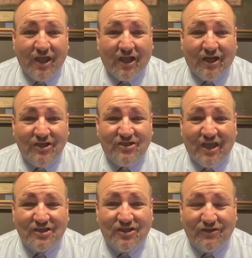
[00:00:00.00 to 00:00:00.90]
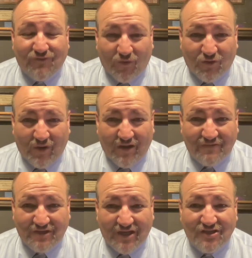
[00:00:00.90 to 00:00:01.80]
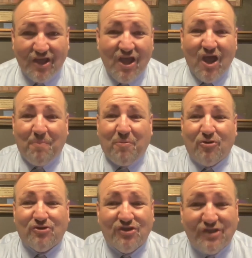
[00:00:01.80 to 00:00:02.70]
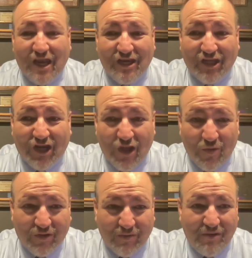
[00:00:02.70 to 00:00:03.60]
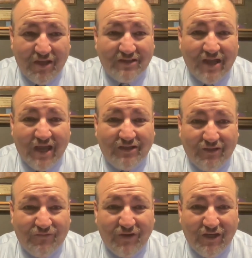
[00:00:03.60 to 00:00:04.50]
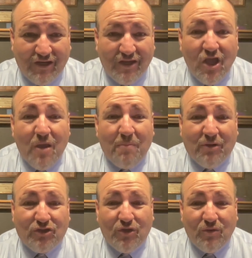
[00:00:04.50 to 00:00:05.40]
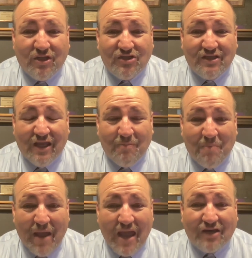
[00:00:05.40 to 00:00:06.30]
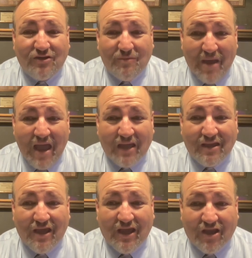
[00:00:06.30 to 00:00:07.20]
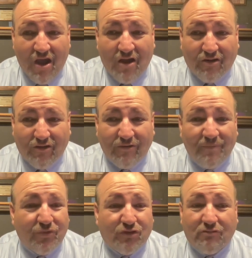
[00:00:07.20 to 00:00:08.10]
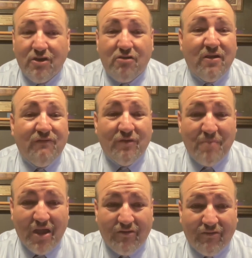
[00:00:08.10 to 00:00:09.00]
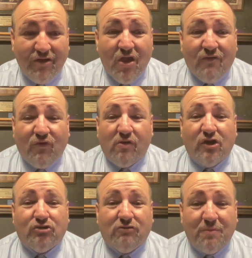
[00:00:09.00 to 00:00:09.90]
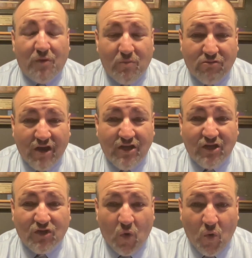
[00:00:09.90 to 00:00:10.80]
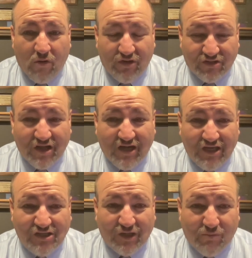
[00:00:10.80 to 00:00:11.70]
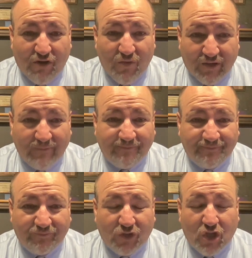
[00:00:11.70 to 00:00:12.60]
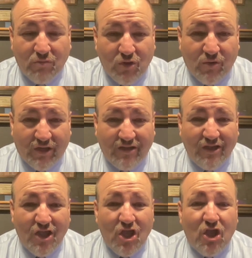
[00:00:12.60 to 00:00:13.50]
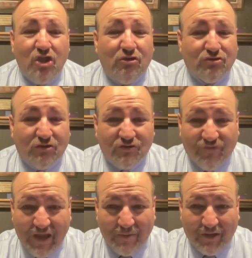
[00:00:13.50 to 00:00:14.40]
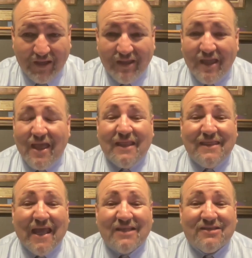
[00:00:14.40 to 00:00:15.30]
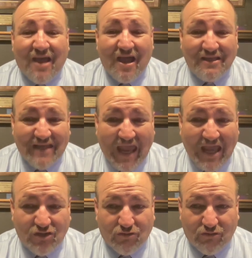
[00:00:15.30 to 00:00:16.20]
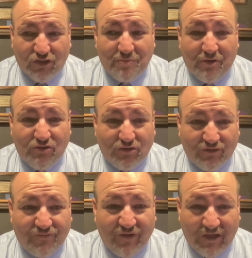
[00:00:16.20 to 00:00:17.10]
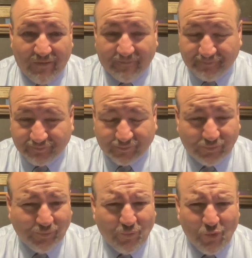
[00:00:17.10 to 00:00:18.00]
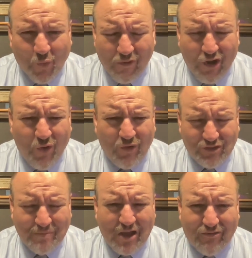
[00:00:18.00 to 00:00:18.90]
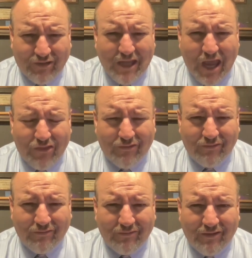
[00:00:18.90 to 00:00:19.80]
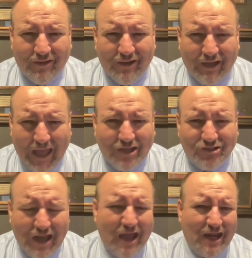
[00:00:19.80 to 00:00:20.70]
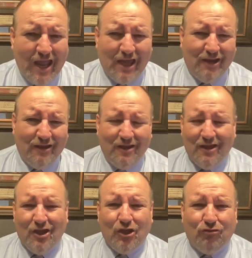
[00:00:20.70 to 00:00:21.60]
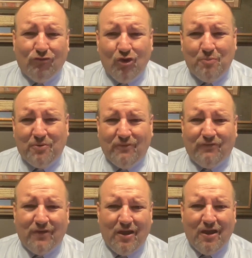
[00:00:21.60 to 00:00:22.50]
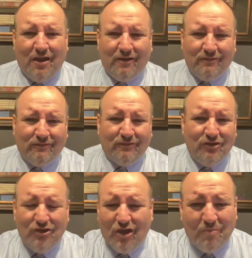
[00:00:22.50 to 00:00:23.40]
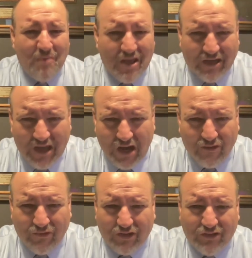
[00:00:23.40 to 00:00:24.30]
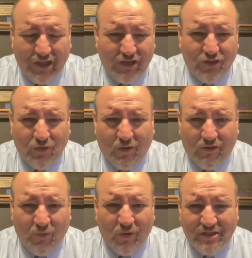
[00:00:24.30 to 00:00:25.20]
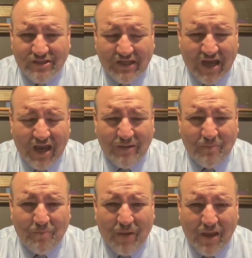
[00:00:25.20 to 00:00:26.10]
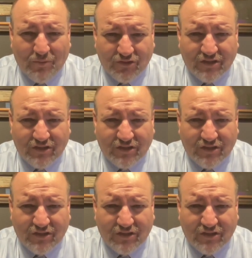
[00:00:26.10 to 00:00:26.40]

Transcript: Ecclesiastes 4:12 says, "A person standing alone can be attacked and defeated, but two can stand back to back and conquer." three or even better, for a triple braided cord is not easily broken. Community, your church family, that's God's answer to spiritual defeat. We're always better together. Last night I had a group of uh, young men here that, that do our Wednesday night Bible